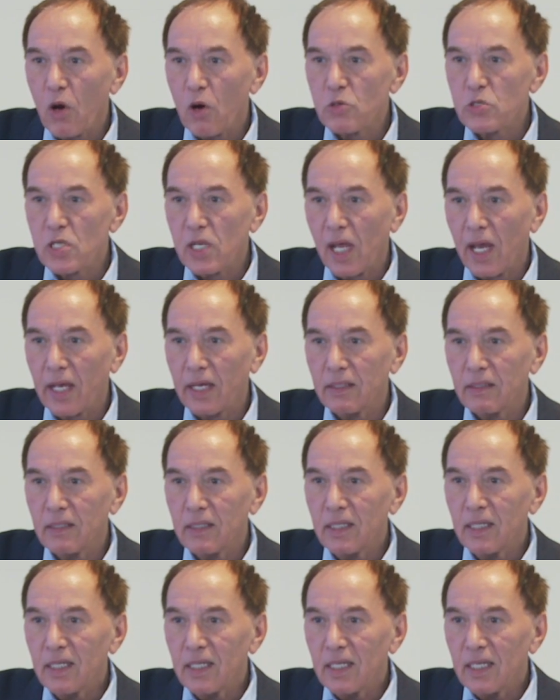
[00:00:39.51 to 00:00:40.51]
Coastline,
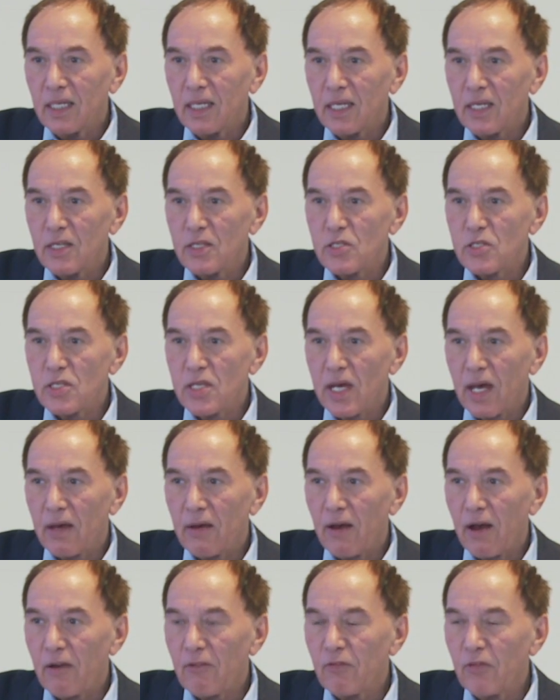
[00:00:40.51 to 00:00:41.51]
is
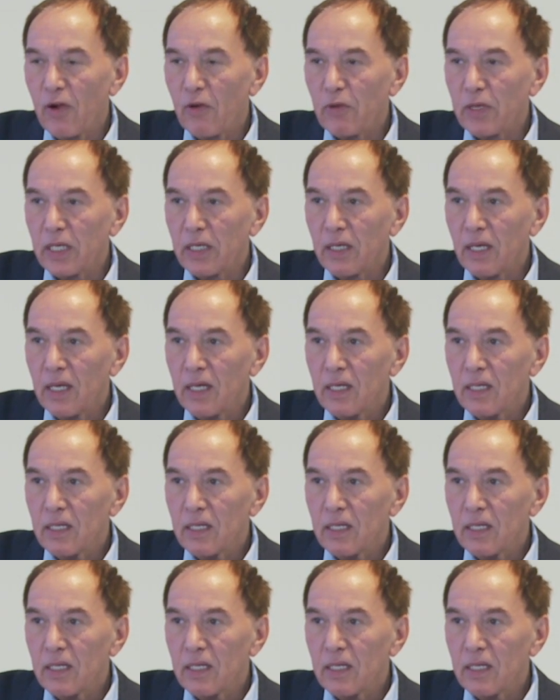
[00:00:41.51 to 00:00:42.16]
uh, a very,